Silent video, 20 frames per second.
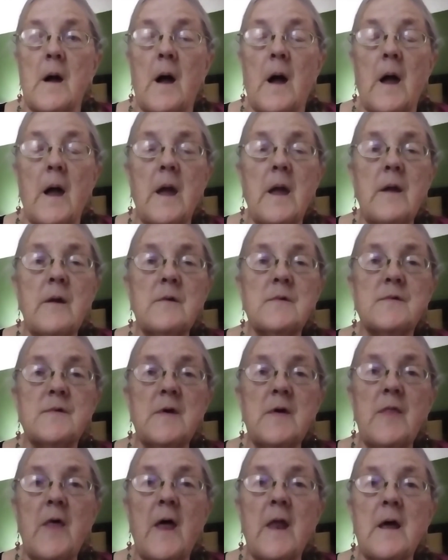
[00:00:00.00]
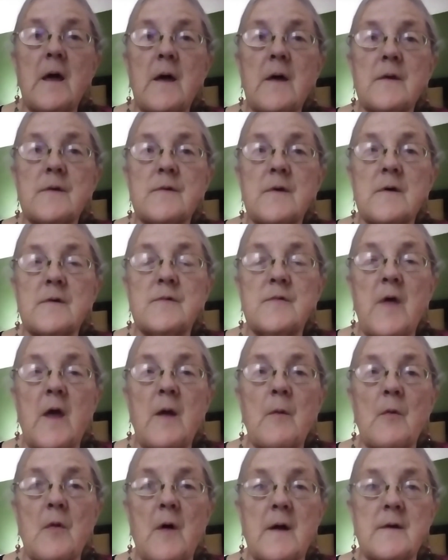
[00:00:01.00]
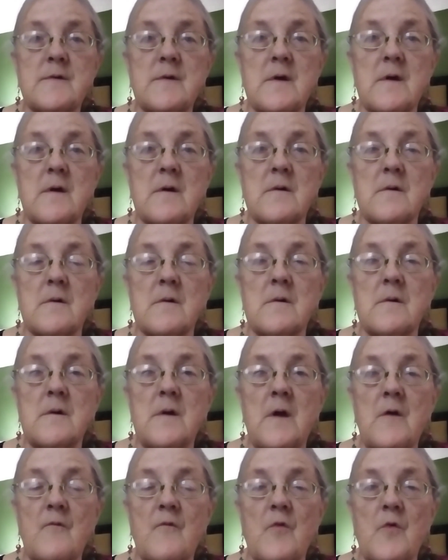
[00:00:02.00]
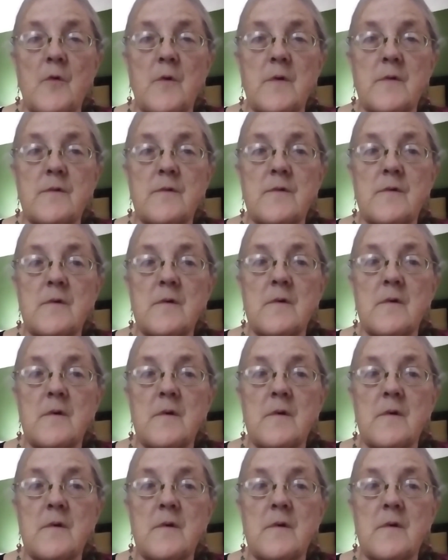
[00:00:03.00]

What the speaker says: I see that as a stabilizing influence.